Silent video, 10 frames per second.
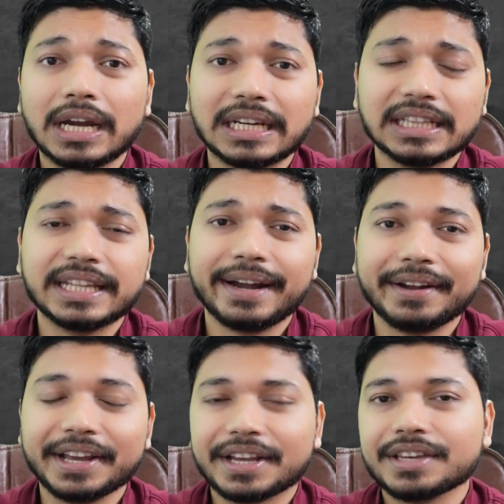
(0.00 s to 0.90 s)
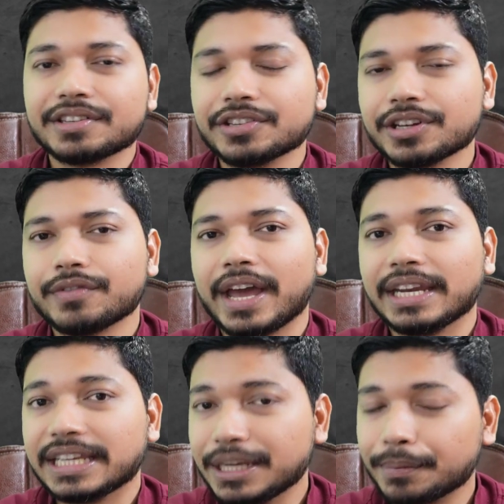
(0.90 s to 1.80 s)
Till then, take care, stay safe,
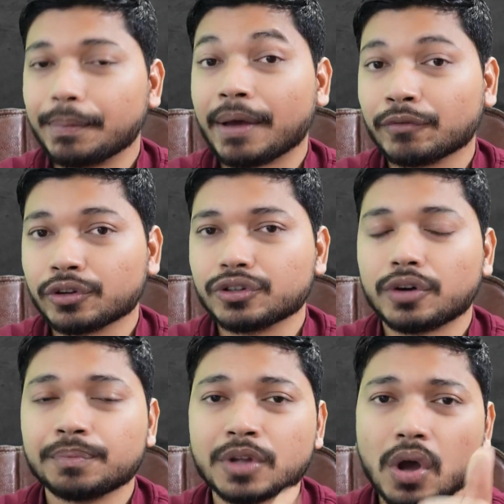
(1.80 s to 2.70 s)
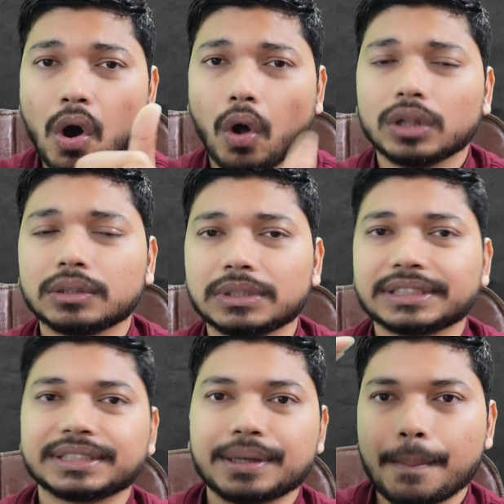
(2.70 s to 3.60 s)
and keep applying for the job. All the best.